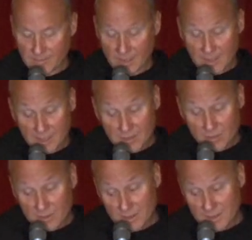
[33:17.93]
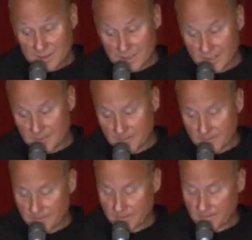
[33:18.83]
I think the world needs that.
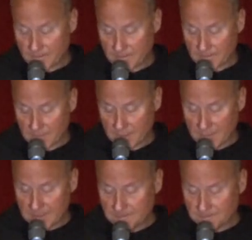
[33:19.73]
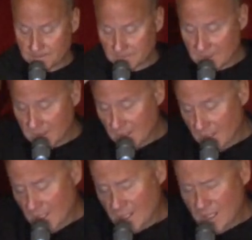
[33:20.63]
Amen?
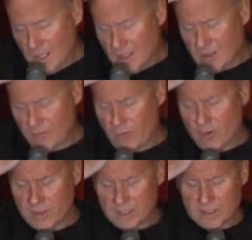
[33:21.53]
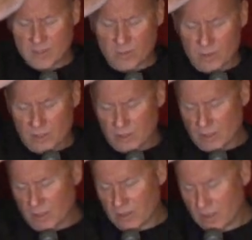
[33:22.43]
The fourth is the, the
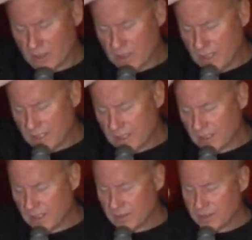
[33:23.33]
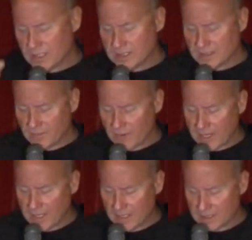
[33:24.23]
church, the, uh, the liturgy is
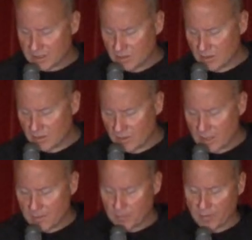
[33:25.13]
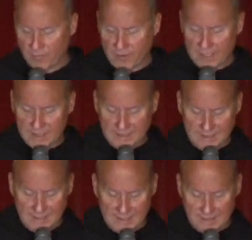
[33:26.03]
inviting us to a greater prophetic
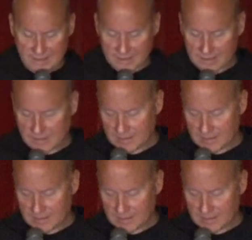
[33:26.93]
stance.